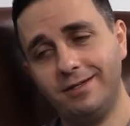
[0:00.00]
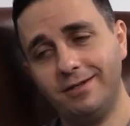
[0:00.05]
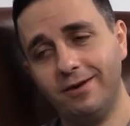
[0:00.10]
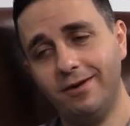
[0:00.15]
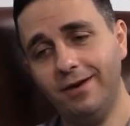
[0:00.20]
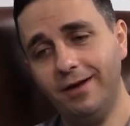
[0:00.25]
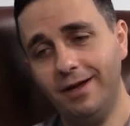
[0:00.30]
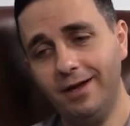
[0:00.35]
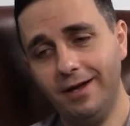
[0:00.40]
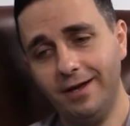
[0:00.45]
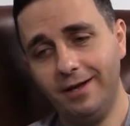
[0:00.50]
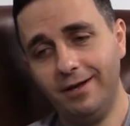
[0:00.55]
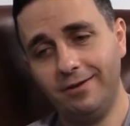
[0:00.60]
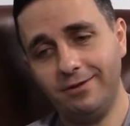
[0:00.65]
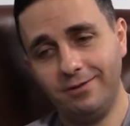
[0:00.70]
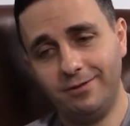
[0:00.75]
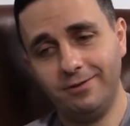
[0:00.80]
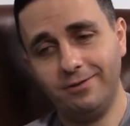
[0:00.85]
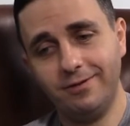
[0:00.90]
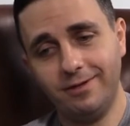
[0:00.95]
So you know,
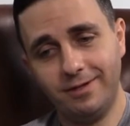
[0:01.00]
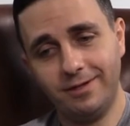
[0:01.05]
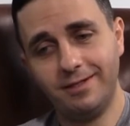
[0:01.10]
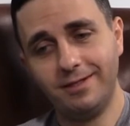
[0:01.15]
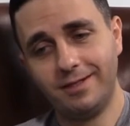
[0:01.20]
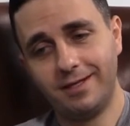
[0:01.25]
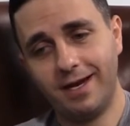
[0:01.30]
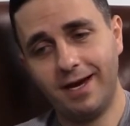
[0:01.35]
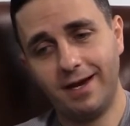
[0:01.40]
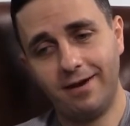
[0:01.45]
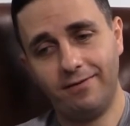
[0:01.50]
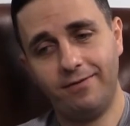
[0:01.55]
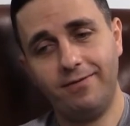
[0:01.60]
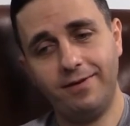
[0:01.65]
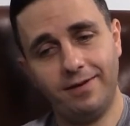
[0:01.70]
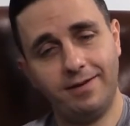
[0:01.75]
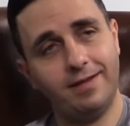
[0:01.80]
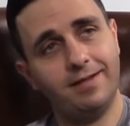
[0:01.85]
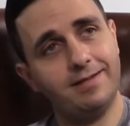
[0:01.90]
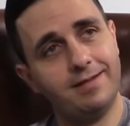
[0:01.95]
Julia just kind of
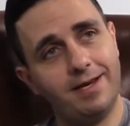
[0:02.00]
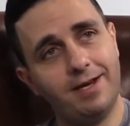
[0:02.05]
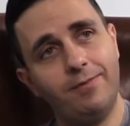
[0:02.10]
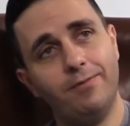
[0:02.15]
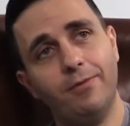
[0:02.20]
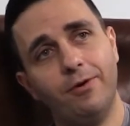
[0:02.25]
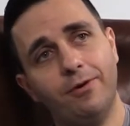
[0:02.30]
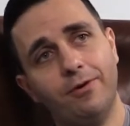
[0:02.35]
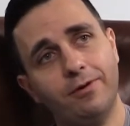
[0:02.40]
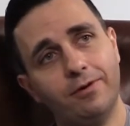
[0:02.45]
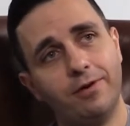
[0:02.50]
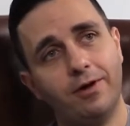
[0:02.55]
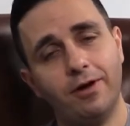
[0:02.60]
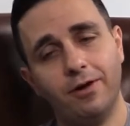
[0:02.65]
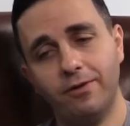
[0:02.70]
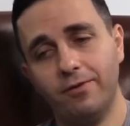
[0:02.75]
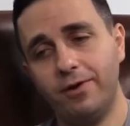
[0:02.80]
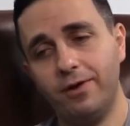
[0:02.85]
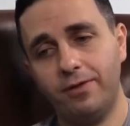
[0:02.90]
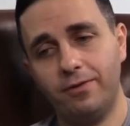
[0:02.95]
fit the same mold
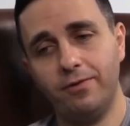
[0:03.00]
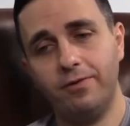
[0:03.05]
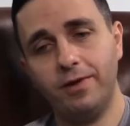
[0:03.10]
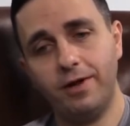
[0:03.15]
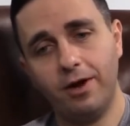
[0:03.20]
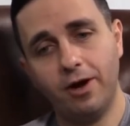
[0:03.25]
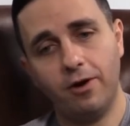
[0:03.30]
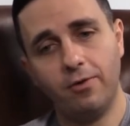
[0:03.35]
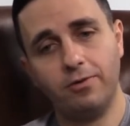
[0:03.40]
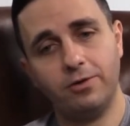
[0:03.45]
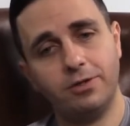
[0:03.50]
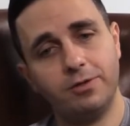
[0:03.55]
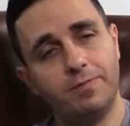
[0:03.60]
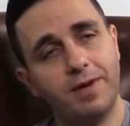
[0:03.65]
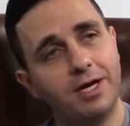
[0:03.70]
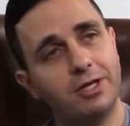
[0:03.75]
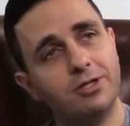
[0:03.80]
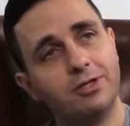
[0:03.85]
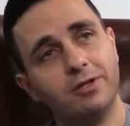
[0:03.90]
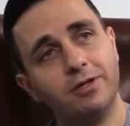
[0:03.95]
all the way through. They all were
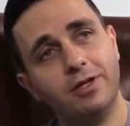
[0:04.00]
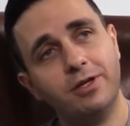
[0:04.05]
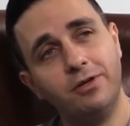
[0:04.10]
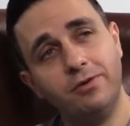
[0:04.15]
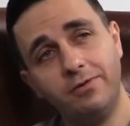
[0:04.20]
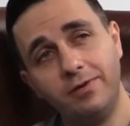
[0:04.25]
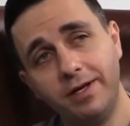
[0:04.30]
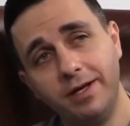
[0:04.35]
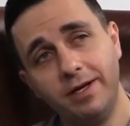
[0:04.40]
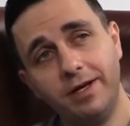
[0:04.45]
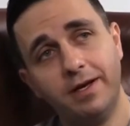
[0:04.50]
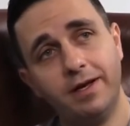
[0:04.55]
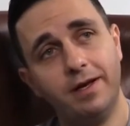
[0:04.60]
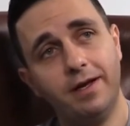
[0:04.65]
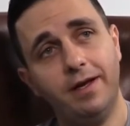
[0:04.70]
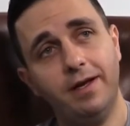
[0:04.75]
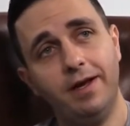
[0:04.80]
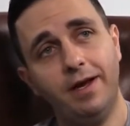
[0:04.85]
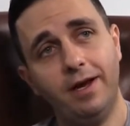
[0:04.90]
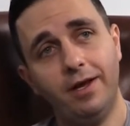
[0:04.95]
special and unique
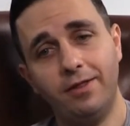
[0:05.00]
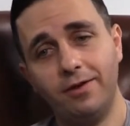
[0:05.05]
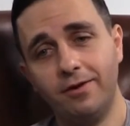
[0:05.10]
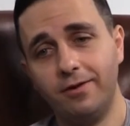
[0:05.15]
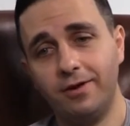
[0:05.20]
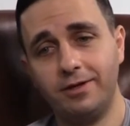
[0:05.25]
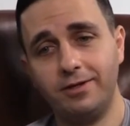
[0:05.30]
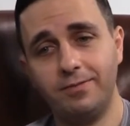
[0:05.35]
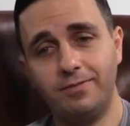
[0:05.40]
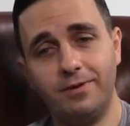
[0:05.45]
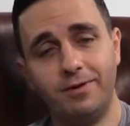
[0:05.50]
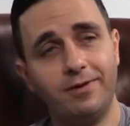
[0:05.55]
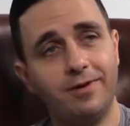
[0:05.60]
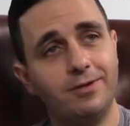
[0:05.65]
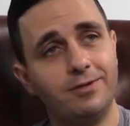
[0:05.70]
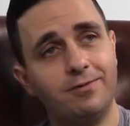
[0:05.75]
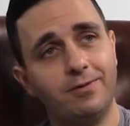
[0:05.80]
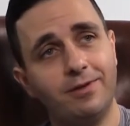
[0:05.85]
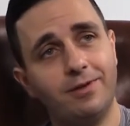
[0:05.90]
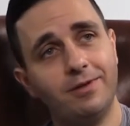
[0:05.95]
in their
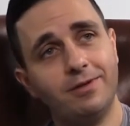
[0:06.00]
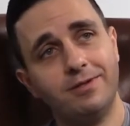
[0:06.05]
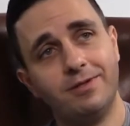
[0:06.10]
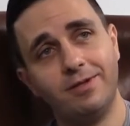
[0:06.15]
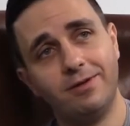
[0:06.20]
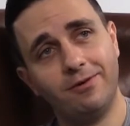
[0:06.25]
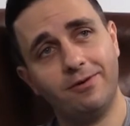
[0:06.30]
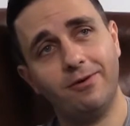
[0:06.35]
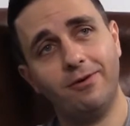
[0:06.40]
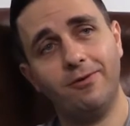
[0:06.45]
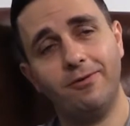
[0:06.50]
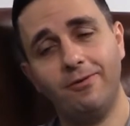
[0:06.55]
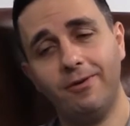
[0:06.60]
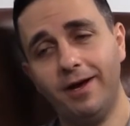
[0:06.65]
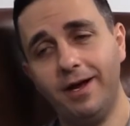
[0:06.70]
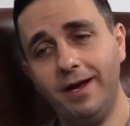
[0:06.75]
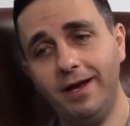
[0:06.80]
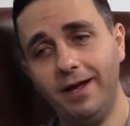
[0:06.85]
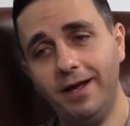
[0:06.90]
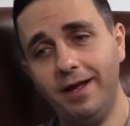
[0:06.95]
experience with us in their own
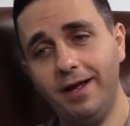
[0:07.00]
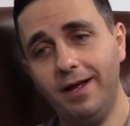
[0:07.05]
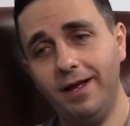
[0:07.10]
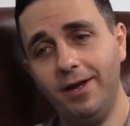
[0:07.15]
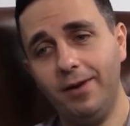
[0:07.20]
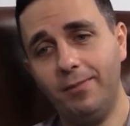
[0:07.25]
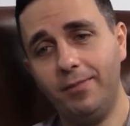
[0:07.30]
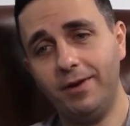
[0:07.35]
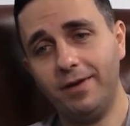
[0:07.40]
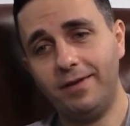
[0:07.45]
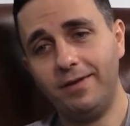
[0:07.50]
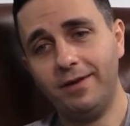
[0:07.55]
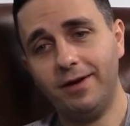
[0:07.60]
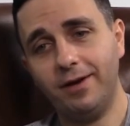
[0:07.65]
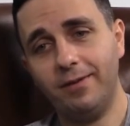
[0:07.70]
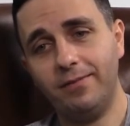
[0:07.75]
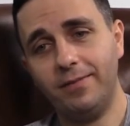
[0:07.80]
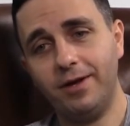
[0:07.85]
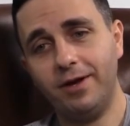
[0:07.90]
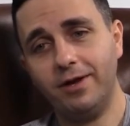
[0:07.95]
way, but
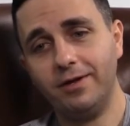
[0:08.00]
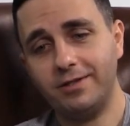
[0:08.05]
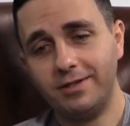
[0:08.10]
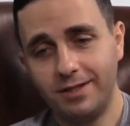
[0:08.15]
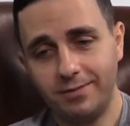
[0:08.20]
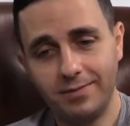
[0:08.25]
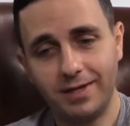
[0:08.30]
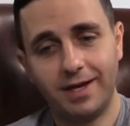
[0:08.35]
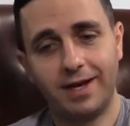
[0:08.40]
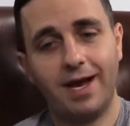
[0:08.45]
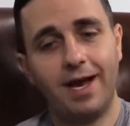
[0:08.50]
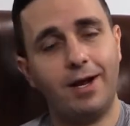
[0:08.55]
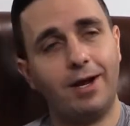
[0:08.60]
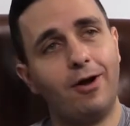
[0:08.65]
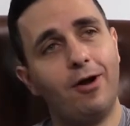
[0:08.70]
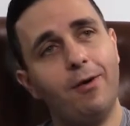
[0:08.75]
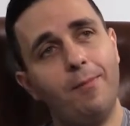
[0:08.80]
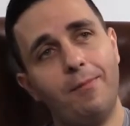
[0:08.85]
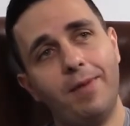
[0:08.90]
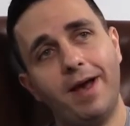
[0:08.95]
um, they all seem to kind of
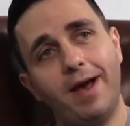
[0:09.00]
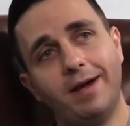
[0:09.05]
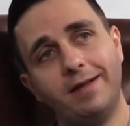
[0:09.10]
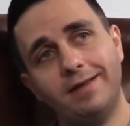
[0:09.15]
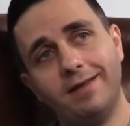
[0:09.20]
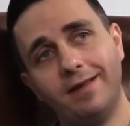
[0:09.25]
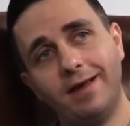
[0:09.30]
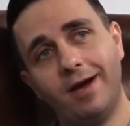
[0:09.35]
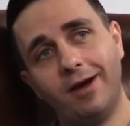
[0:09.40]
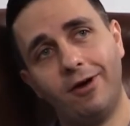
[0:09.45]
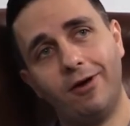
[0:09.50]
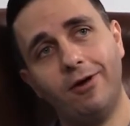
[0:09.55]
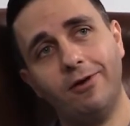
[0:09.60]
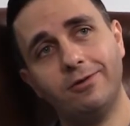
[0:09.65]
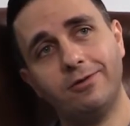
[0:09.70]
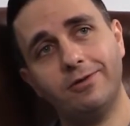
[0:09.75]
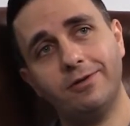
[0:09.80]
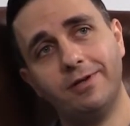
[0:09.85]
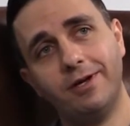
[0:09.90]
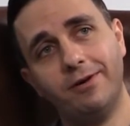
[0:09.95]
come back to that
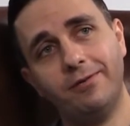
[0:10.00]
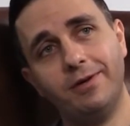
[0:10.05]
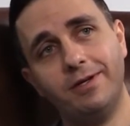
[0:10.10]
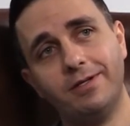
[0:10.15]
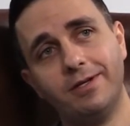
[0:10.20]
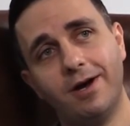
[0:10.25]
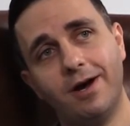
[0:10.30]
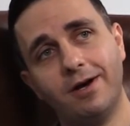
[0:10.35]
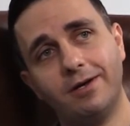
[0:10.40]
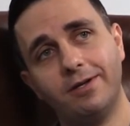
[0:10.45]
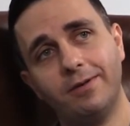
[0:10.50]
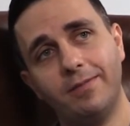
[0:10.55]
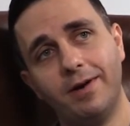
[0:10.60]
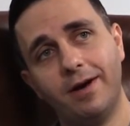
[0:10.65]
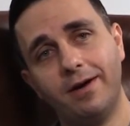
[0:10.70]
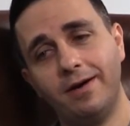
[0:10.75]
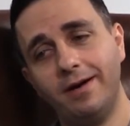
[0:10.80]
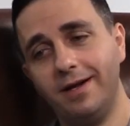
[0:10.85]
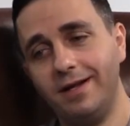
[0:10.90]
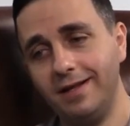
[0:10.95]
culture that we talked
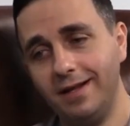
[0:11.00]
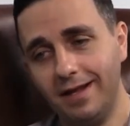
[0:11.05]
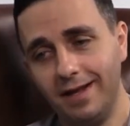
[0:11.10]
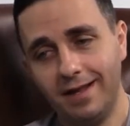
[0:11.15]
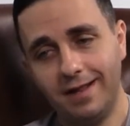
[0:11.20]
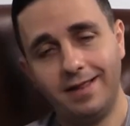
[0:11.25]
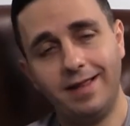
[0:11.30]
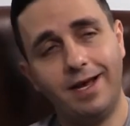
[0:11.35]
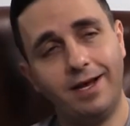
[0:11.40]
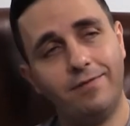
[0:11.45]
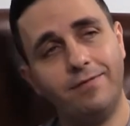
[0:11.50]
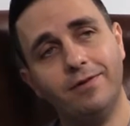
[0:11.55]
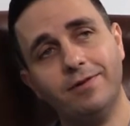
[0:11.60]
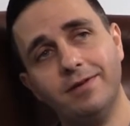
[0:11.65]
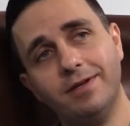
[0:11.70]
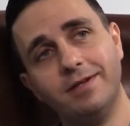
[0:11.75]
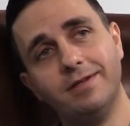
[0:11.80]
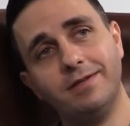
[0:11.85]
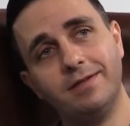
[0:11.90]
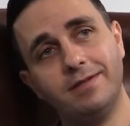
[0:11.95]
about, and that
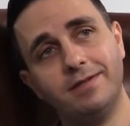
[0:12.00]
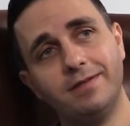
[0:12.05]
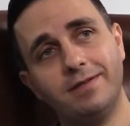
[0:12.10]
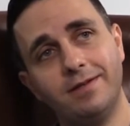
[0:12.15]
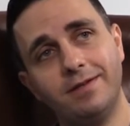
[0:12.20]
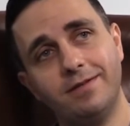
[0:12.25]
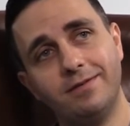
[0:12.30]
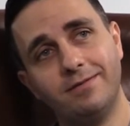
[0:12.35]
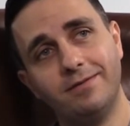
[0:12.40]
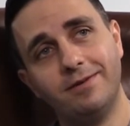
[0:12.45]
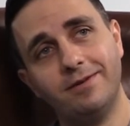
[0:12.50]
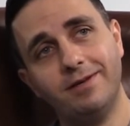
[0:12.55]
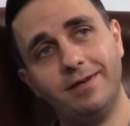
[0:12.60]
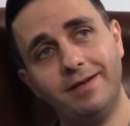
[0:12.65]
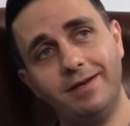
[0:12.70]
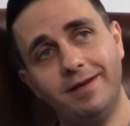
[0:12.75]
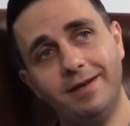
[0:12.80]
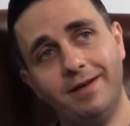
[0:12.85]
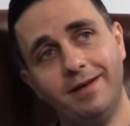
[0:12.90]
thankfulness is, is really